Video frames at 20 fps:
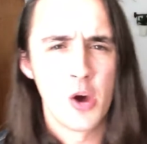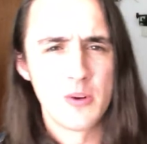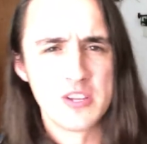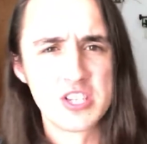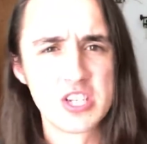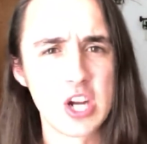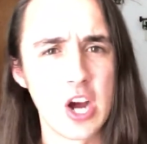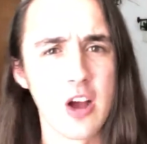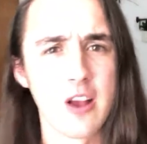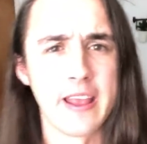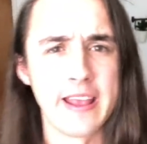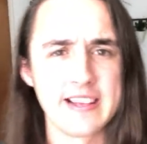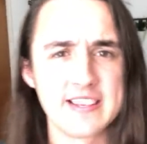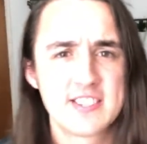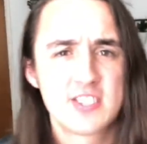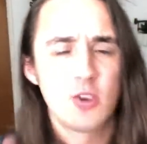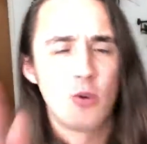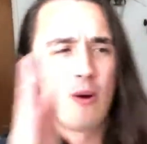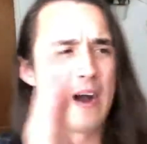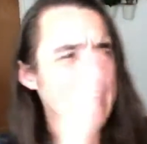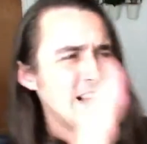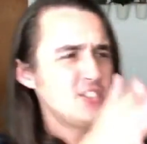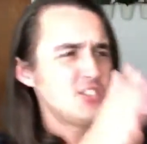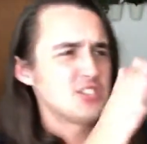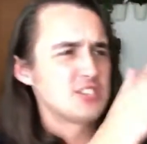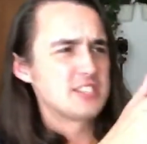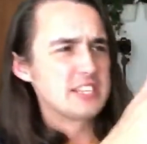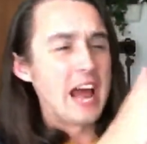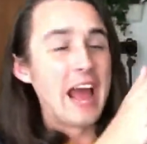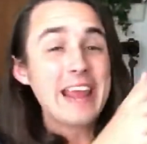one's talking. And so I
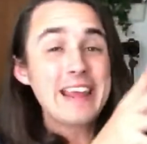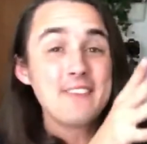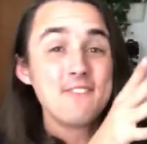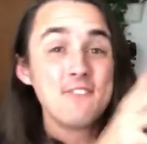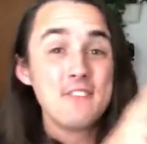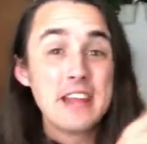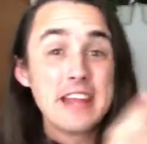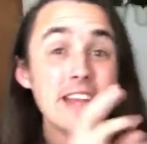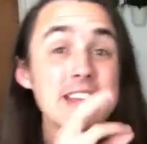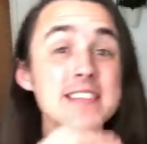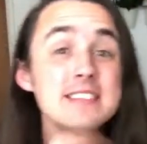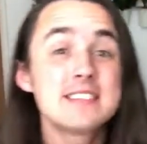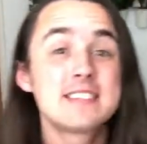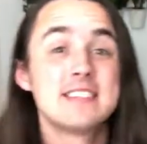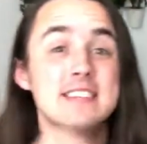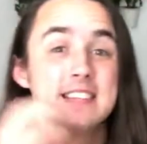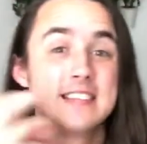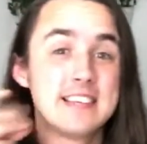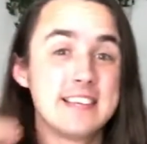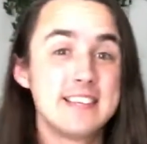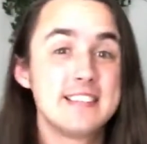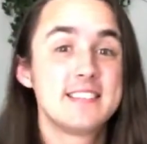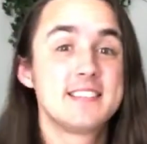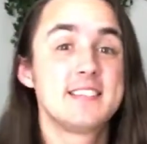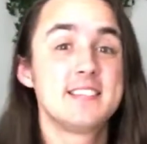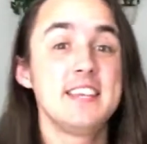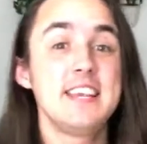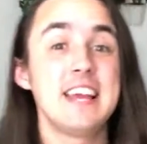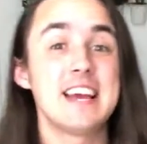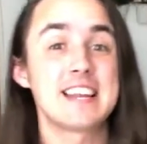can instantly
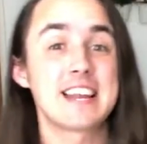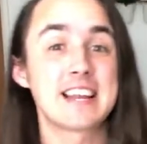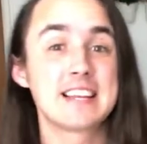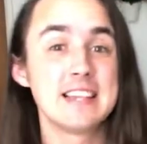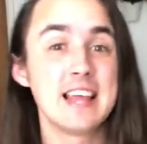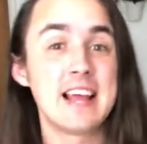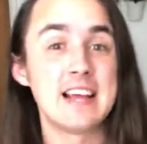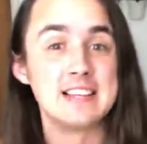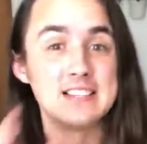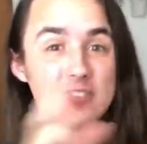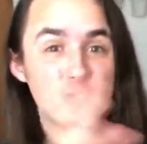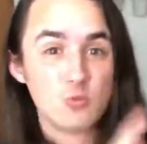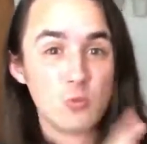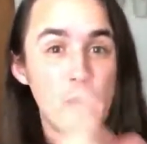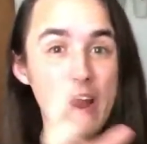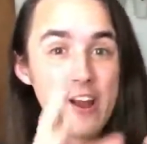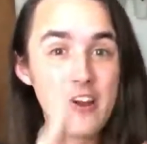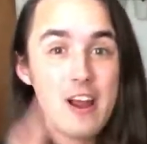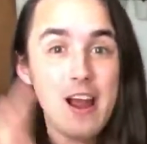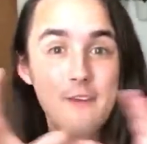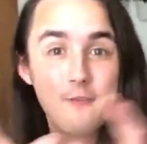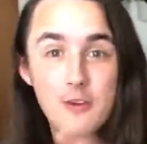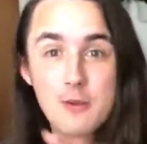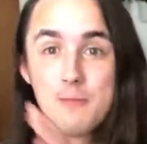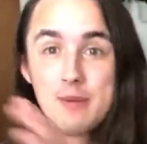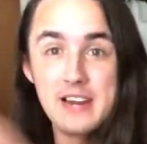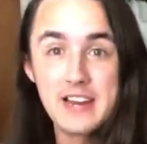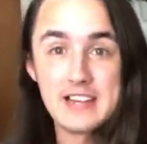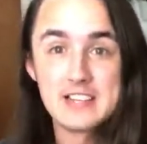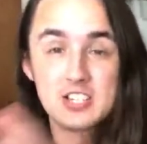see at a glance where
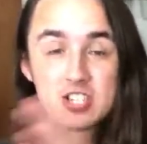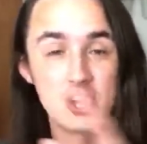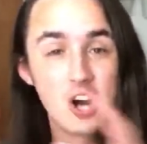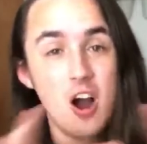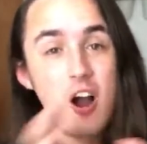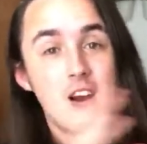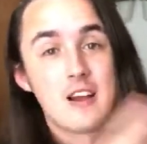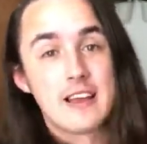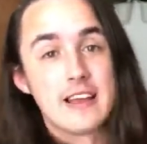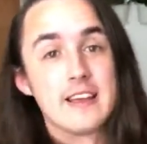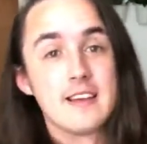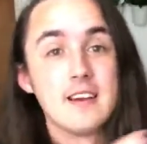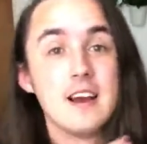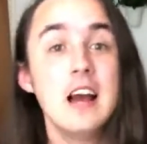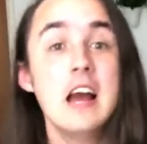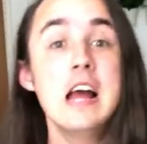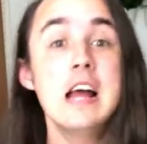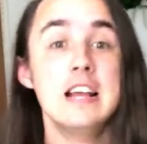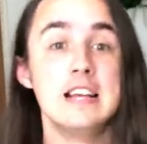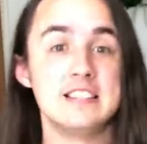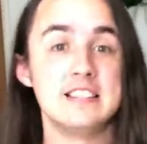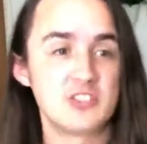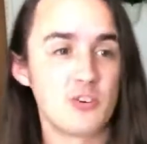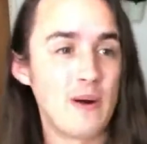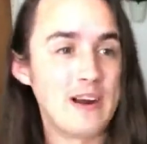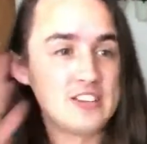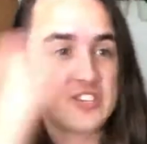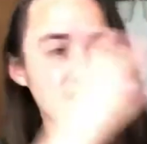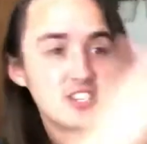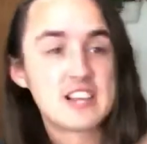everybody is talking. And so
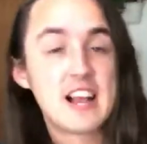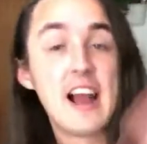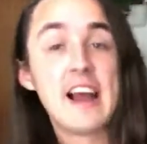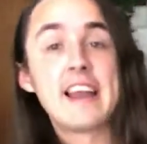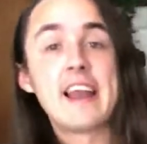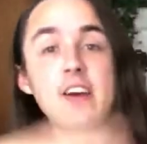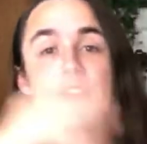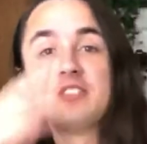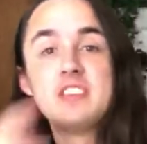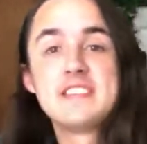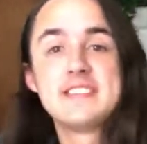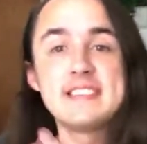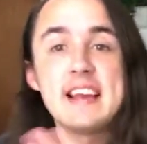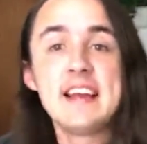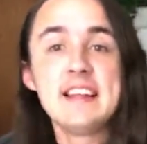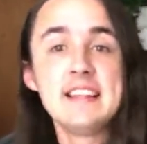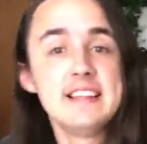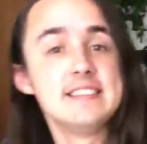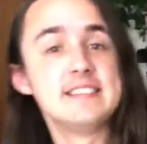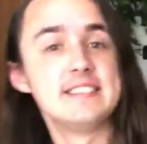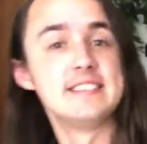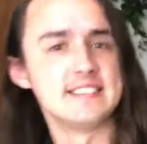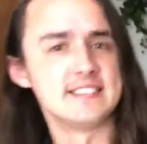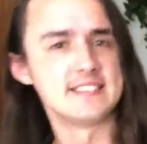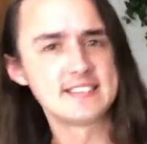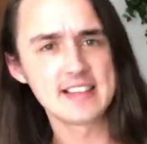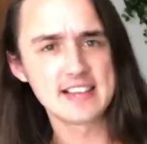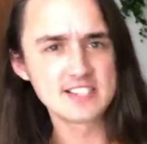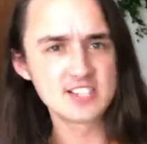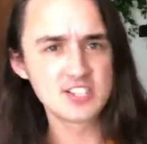I just cut out the silences.
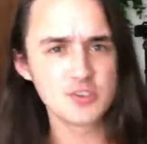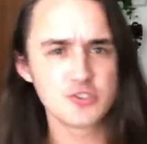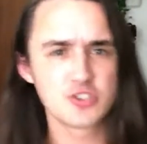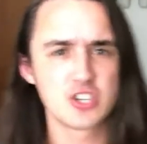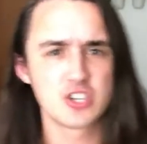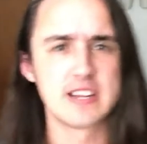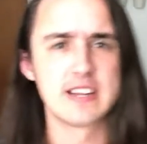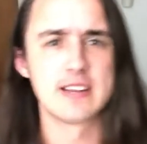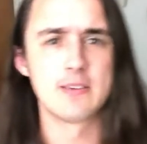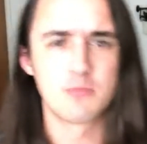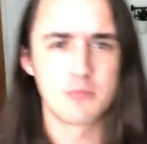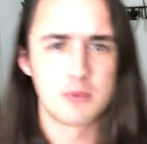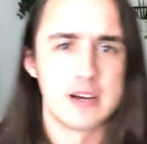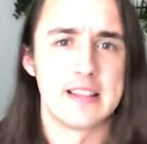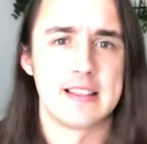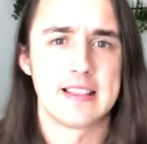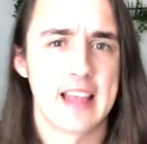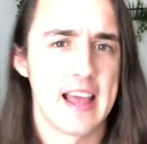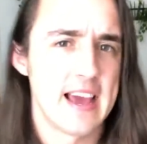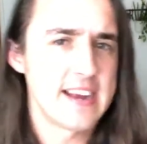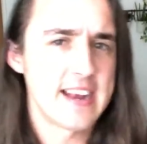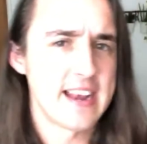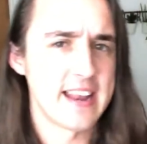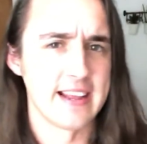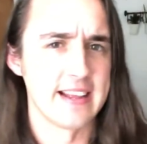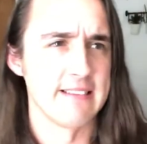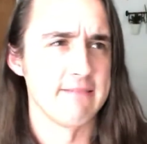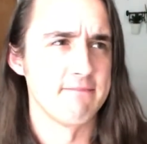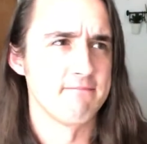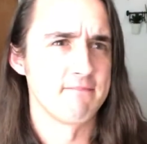That's usually what
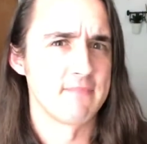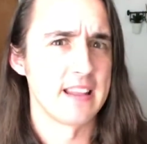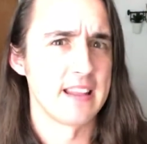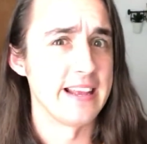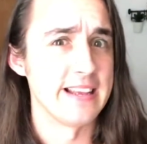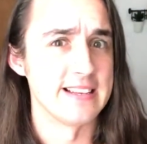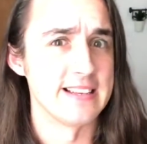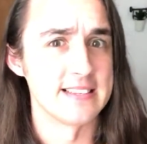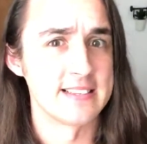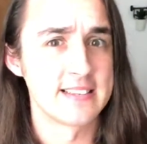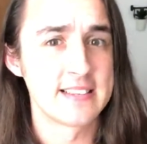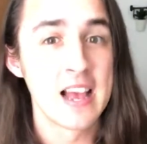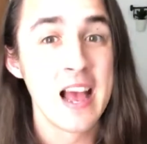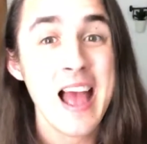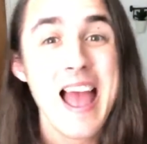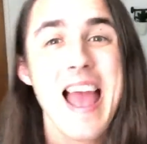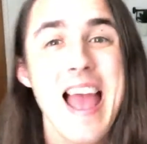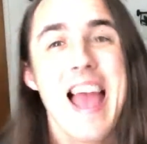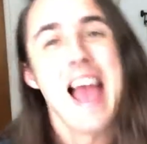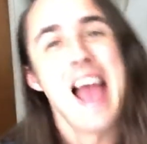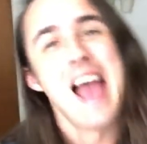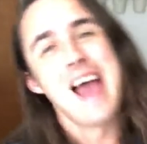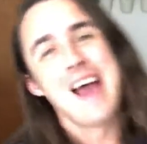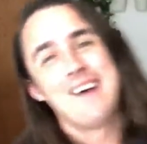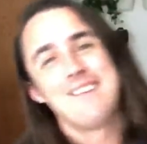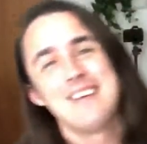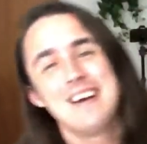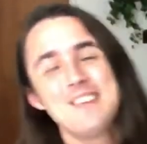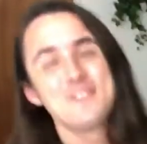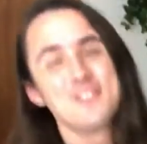editing is.
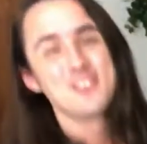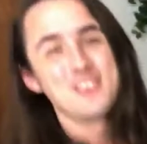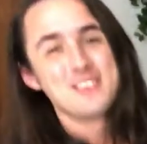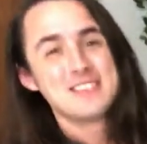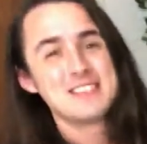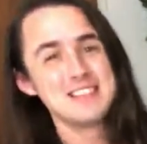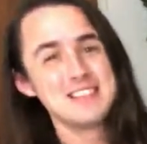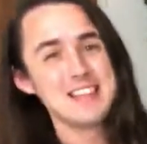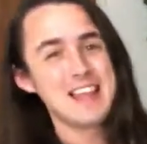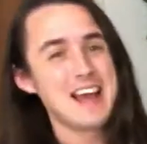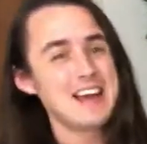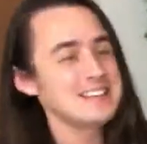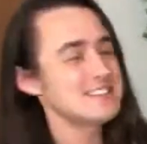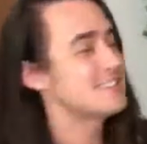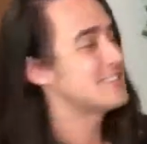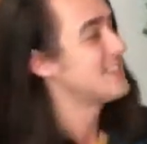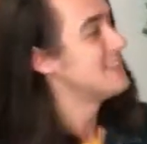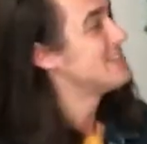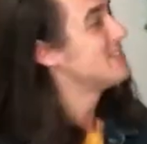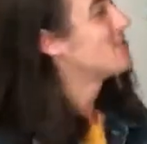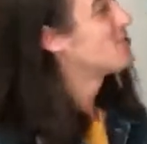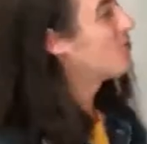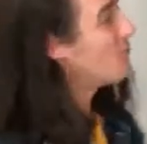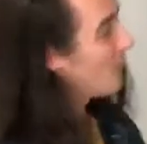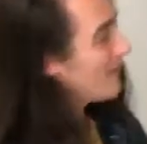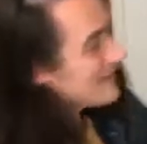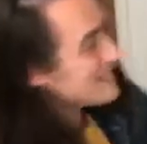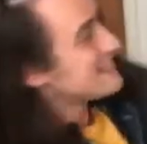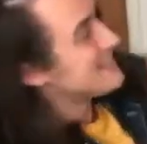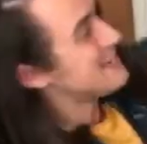However, in the last 20
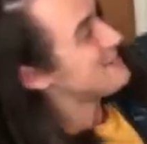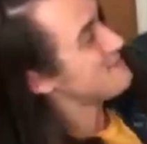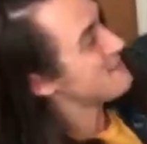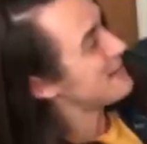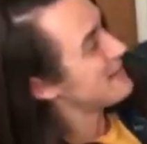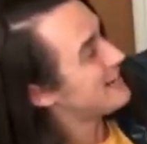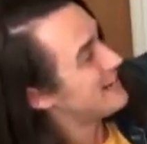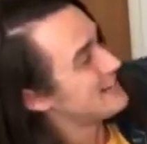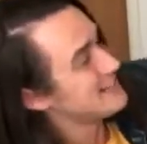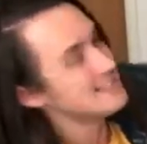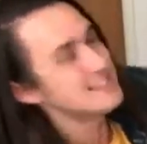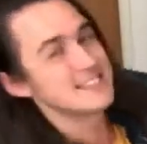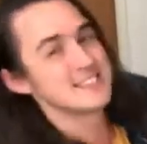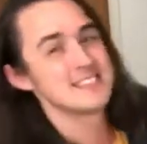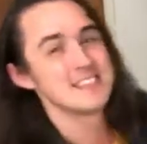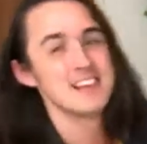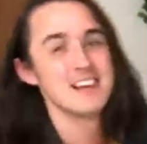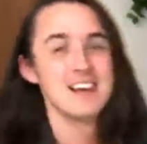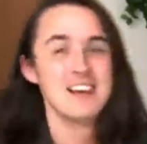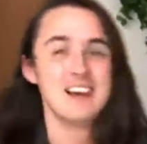minutes,